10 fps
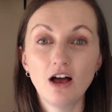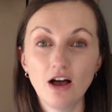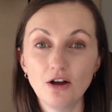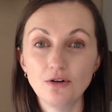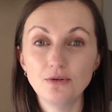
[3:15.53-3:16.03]

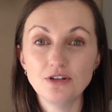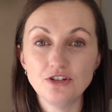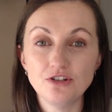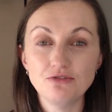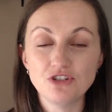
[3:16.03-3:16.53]

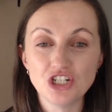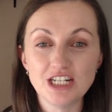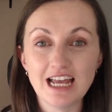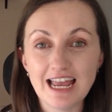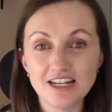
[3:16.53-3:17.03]

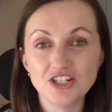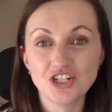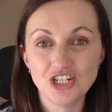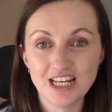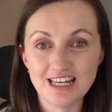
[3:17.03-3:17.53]

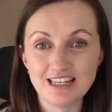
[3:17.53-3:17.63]
O-U-G-H-T.